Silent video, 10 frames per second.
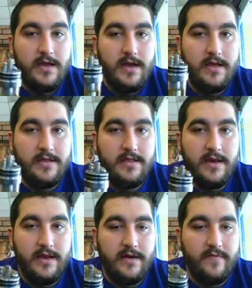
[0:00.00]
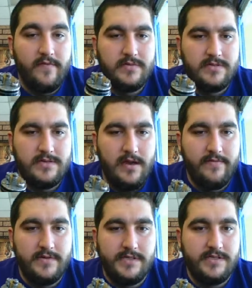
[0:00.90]
And then the negative posts,
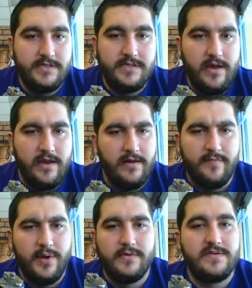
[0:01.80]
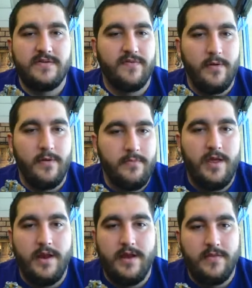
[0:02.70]
obviously just a negative post for
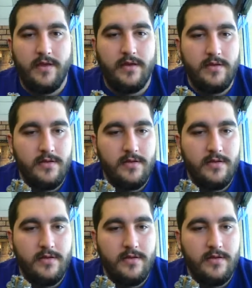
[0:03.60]
anything.